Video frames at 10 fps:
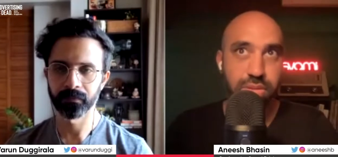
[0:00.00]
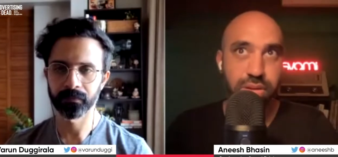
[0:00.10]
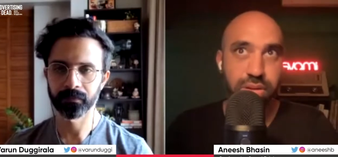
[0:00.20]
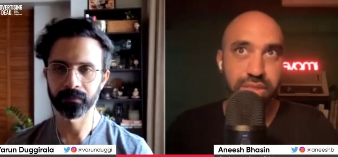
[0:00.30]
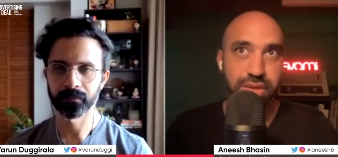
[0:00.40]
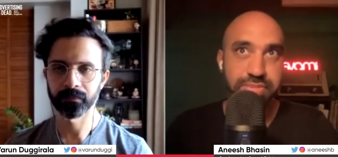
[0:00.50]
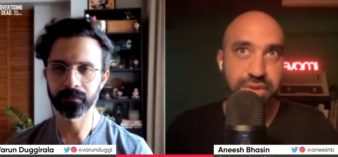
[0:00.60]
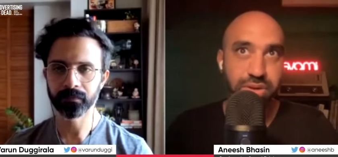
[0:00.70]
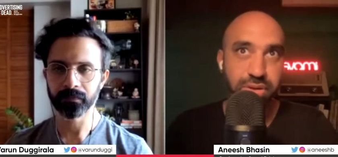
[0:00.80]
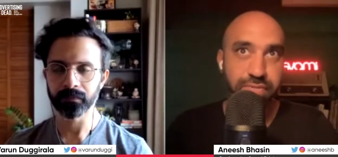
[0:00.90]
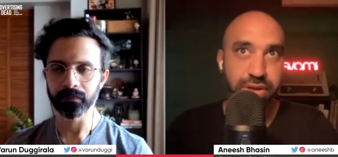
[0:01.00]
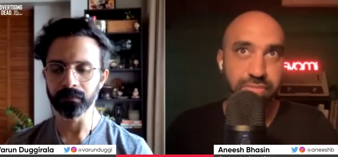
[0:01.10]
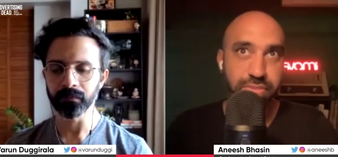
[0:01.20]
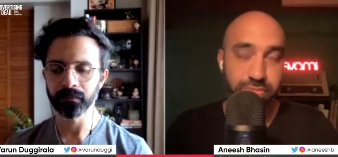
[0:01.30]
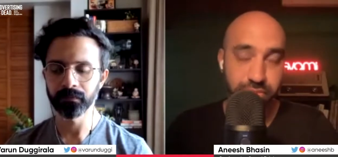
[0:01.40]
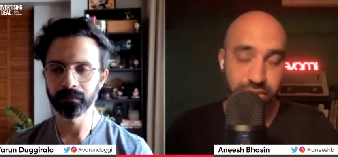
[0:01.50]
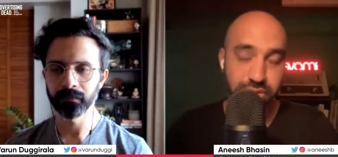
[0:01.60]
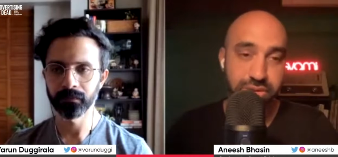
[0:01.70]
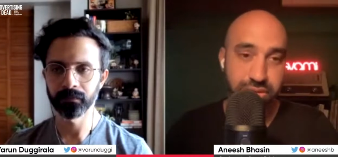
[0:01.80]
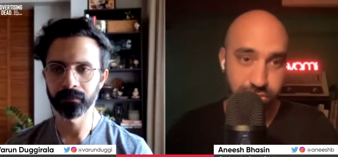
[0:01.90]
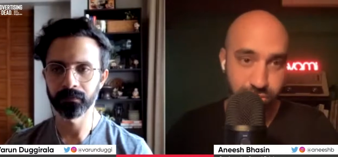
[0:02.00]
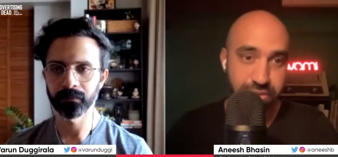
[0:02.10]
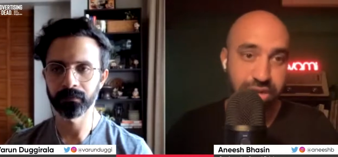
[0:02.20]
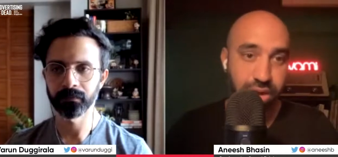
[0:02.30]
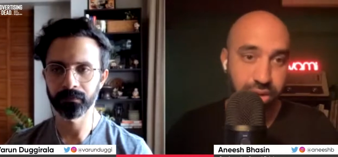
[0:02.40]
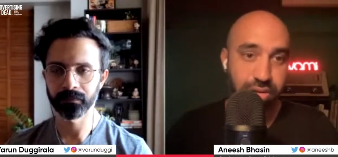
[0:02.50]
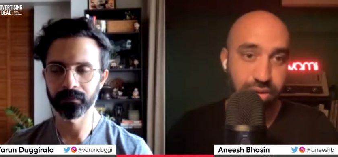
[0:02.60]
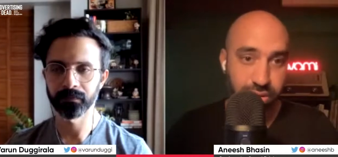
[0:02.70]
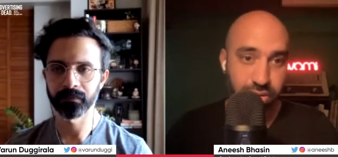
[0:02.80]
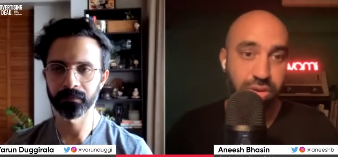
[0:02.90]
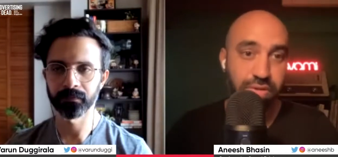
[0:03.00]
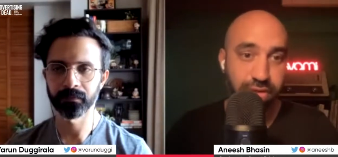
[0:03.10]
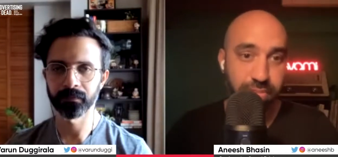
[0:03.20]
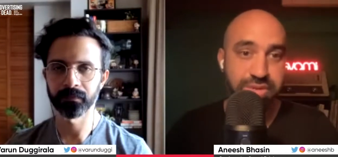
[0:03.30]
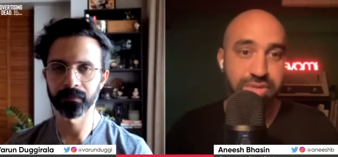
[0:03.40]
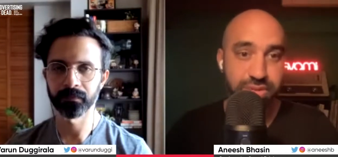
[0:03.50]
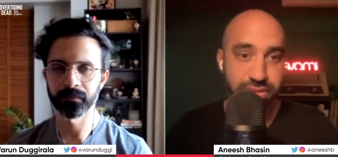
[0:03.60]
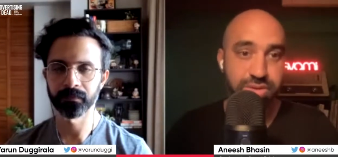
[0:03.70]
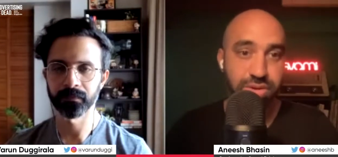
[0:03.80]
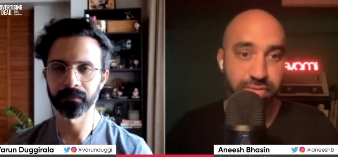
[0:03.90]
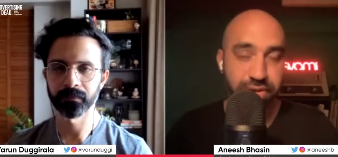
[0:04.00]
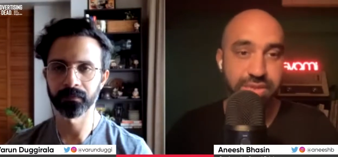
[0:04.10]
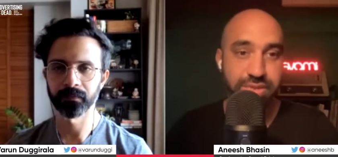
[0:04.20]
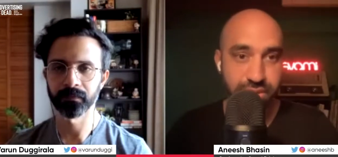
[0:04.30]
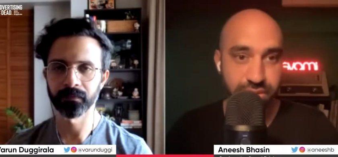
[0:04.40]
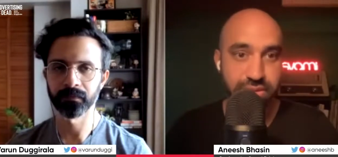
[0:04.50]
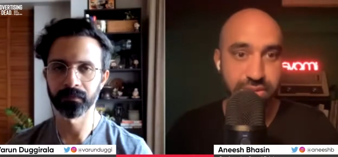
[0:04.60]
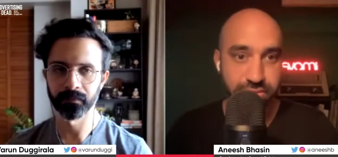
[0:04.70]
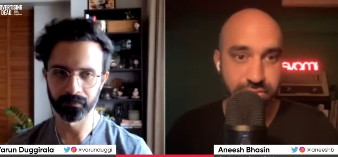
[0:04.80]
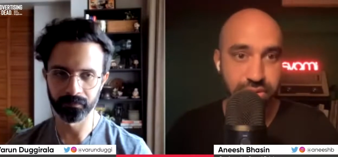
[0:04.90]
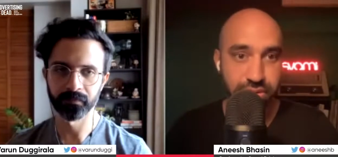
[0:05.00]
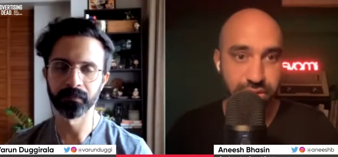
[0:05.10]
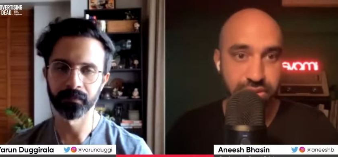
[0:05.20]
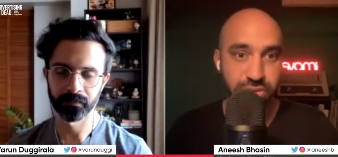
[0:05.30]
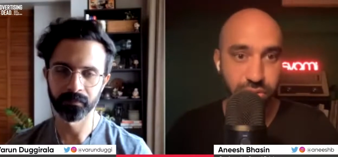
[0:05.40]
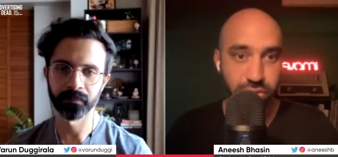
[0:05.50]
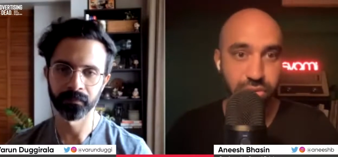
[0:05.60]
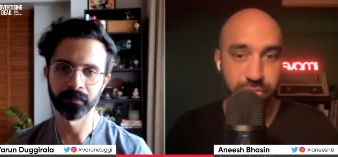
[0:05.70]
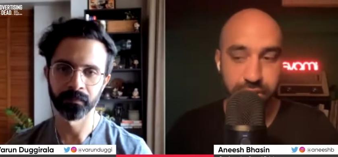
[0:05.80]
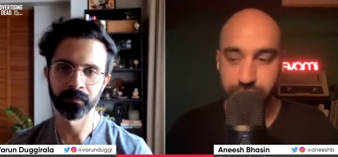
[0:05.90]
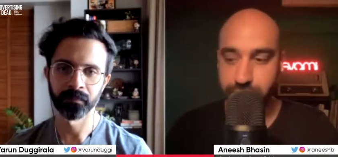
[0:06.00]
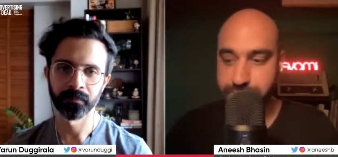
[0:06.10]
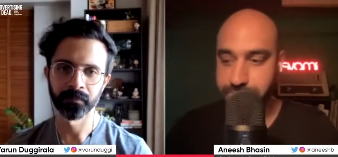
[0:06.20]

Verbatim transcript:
Speaker 1: Again, I'm saying offline because to me, our a lot of our business is offline sales. Mm. Uh, it's not going to be a